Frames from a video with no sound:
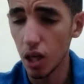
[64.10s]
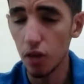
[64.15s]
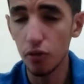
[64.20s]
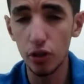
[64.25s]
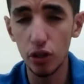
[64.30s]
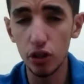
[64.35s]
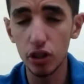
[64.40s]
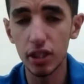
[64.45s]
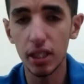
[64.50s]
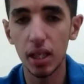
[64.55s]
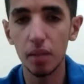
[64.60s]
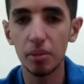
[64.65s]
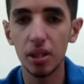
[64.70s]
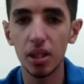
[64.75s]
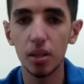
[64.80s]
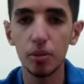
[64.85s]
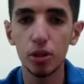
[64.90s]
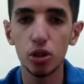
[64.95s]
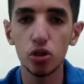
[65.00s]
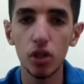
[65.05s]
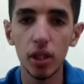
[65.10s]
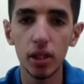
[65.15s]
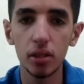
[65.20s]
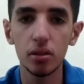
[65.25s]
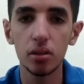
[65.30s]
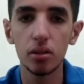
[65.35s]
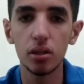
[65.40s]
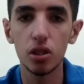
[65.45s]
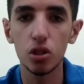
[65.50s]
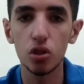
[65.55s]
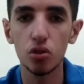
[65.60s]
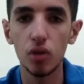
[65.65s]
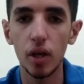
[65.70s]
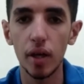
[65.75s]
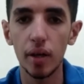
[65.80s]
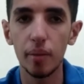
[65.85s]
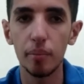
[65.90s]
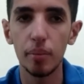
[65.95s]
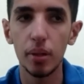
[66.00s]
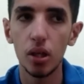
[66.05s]
first, I'm going to be trying to
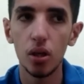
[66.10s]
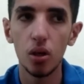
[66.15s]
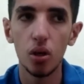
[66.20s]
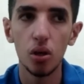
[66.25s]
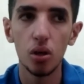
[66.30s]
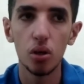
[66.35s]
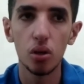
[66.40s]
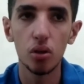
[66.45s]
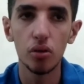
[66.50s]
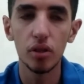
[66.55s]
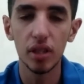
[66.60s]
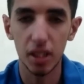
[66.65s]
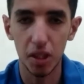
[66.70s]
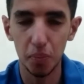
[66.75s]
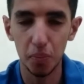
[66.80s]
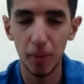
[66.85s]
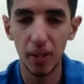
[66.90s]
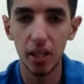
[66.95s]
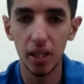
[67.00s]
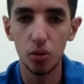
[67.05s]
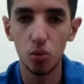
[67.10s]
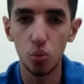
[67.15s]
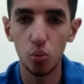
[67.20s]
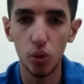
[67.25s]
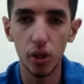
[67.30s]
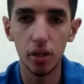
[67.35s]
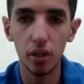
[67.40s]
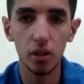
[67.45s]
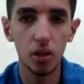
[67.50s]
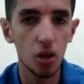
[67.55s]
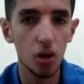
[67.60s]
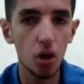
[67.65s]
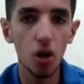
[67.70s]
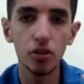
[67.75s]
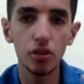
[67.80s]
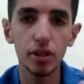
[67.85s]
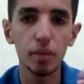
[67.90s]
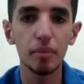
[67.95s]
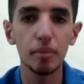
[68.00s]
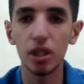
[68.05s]
describe or explain what
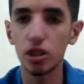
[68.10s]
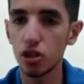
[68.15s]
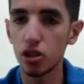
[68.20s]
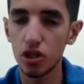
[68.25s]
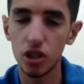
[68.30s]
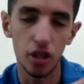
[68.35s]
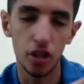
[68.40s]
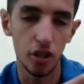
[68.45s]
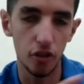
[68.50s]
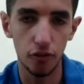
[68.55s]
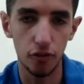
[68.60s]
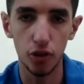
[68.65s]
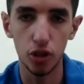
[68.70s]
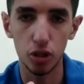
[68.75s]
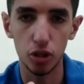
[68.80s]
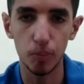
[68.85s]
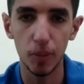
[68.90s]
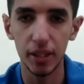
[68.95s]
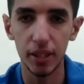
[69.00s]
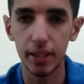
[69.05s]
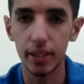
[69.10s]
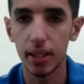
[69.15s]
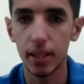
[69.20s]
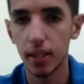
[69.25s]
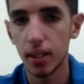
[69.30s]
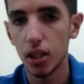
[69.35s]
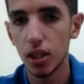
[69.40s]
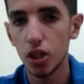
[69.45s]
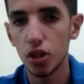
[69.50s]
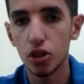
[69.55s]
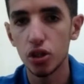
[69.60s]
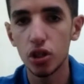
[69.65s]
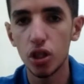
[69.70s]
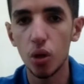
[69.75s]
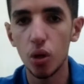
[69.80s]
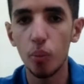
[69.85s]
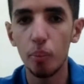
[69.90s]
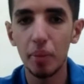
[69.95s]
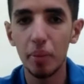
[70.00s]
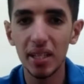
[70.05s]
are dimensions in the first place.
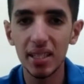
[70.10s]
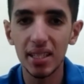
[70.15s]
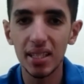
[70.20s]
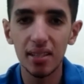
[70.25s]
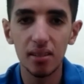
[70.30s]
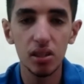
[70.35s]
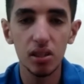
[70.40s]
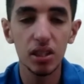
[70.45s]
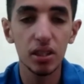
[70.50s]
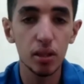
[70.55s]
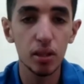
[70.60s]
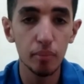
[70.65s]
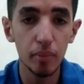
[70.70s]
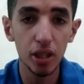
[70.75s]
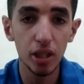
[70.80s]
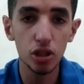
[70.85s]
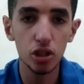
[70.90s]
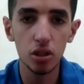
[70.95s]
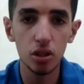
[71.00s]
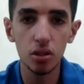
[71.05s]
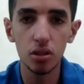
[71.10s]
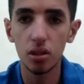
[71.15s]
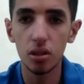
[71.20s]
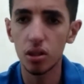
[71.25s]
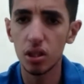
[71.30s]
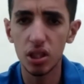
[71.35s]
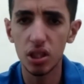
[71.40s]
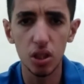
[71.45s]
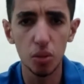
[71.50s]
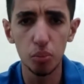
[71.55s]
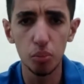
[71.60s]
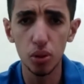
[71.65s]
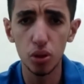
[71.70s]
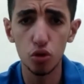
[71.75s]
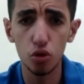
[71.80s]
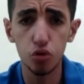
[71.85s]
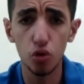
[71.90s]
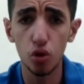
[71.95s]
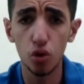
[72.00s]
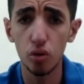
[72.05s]
So basically, dimensions in the
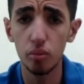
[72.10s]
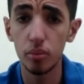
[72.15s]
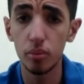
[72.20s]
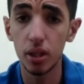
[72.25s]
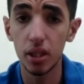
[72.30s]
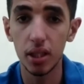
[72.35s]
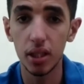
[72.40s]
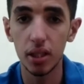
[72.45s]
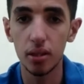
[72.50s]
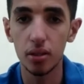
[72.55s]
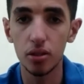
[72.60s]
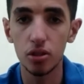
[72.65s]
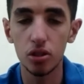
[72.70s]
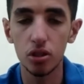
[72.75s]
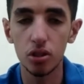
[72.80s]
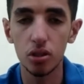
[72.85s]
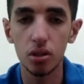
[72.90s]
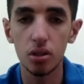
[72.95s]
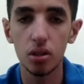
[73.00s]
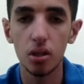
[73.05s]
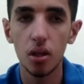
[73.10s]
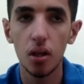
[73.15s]
simplest form is just